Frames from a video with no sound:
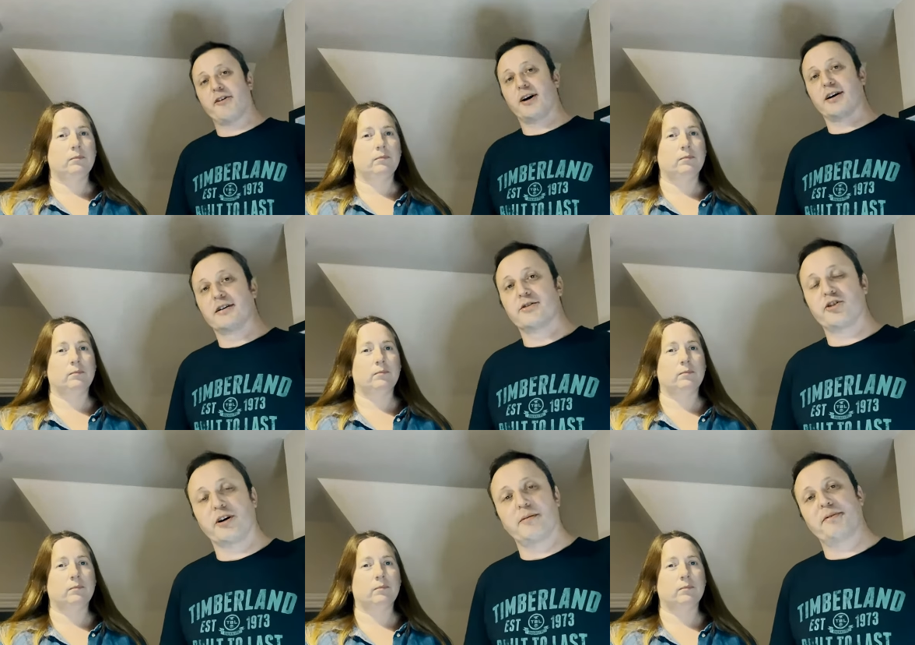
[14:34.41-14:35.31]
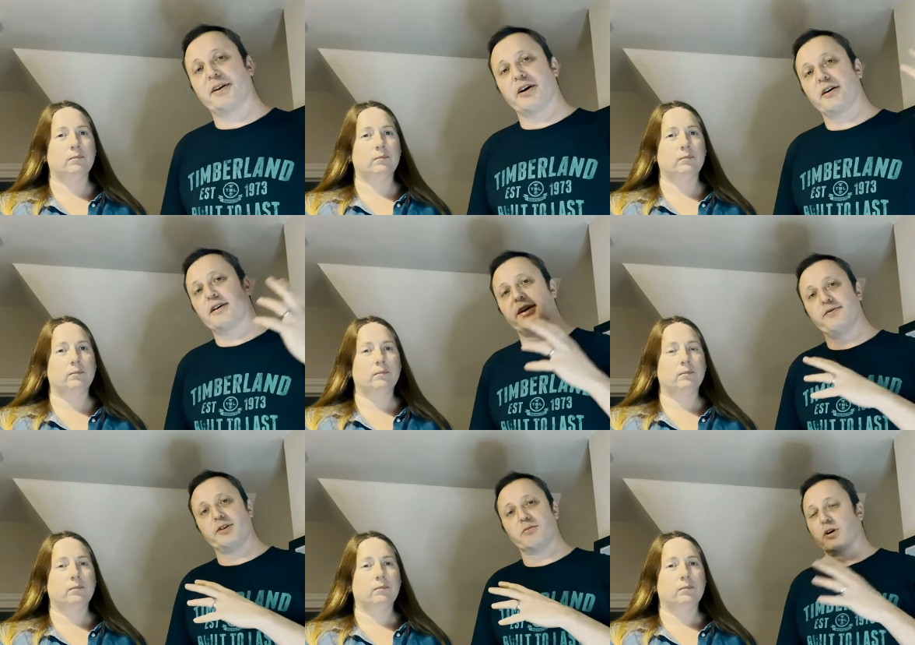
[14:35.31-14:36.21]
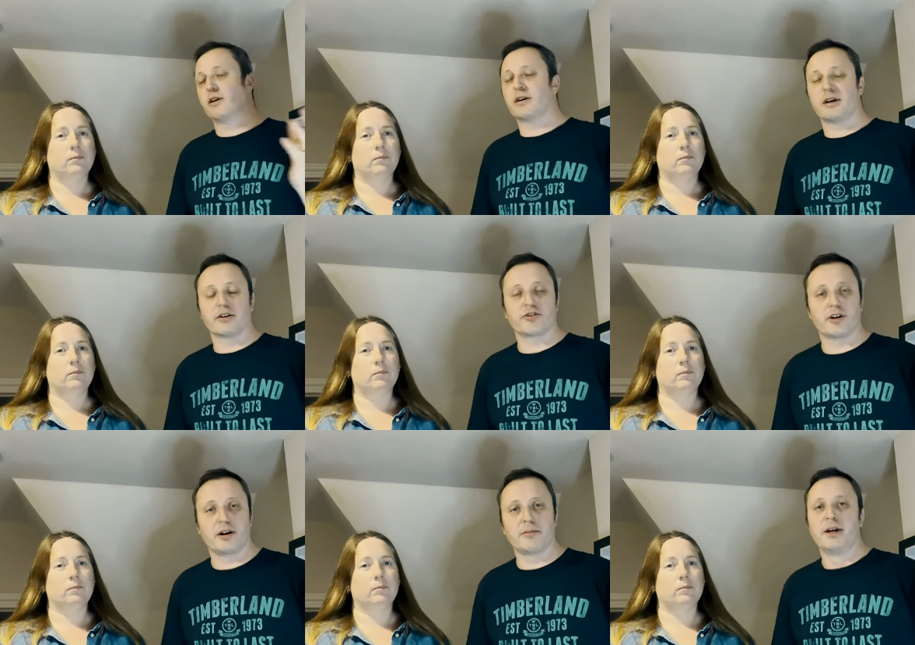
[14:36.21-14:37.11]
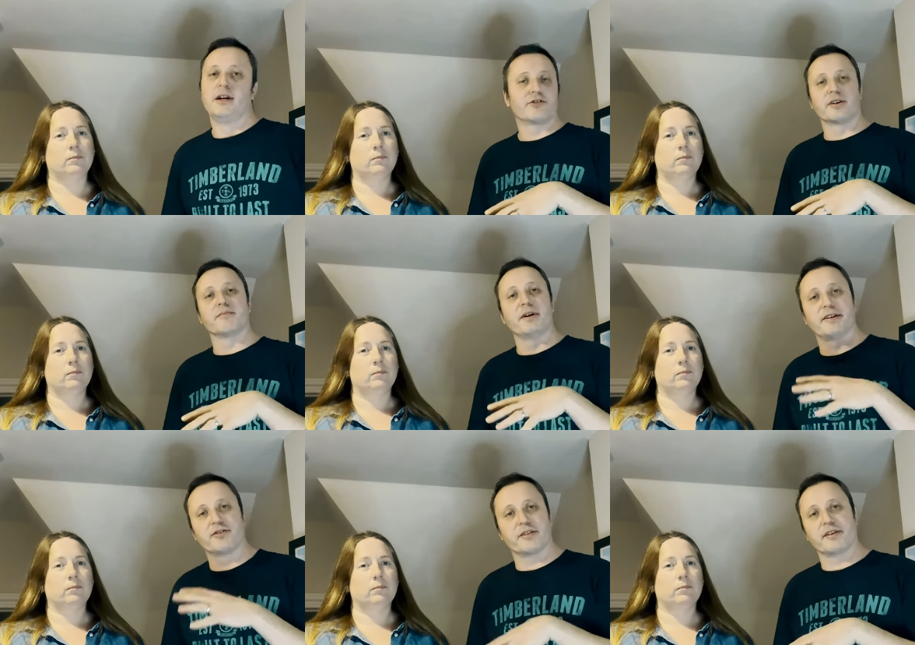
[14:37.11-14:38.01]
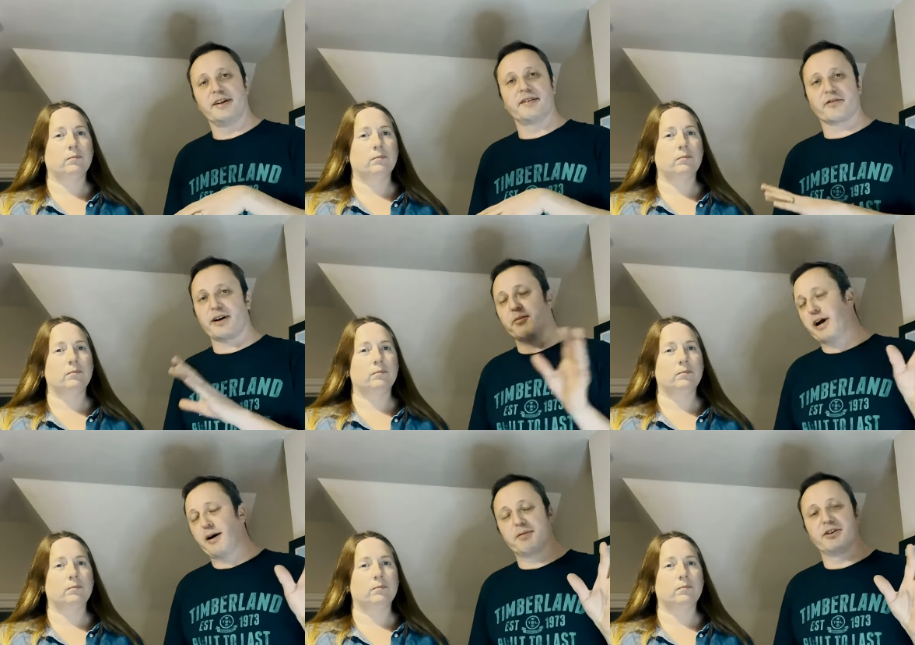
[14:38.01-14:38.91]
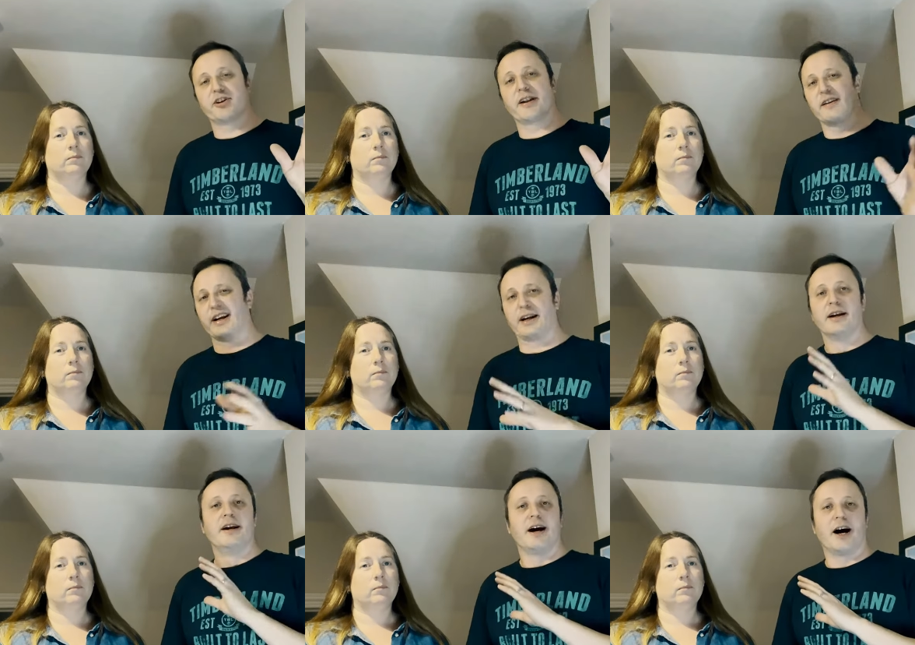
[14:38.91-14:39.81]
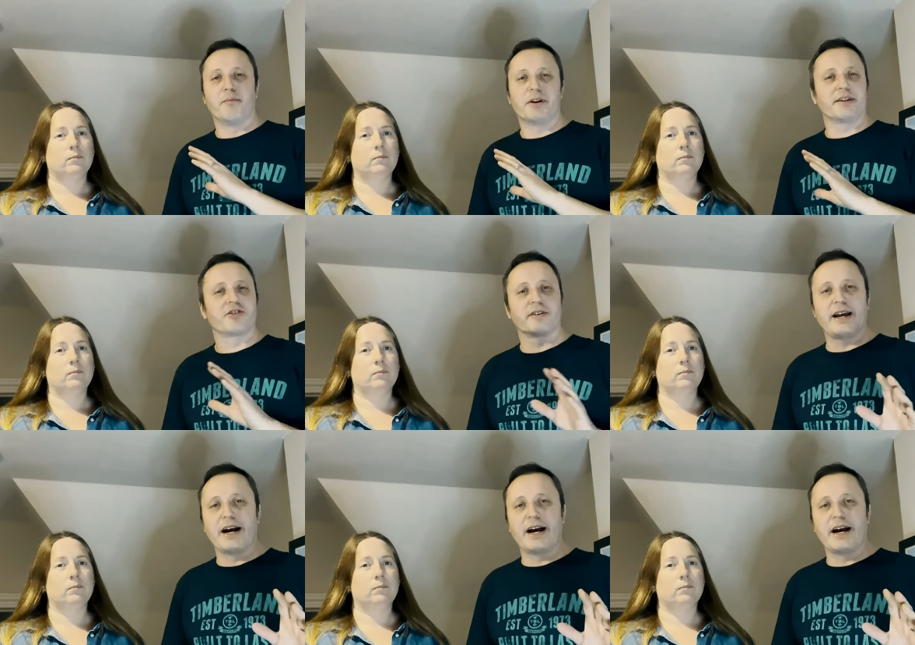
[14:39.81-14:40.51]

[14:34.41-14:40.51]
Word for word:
Speaker 1: our shop, so if you want to look at our shop, just message us on Instagram. We happily share the link. Uh, but it's just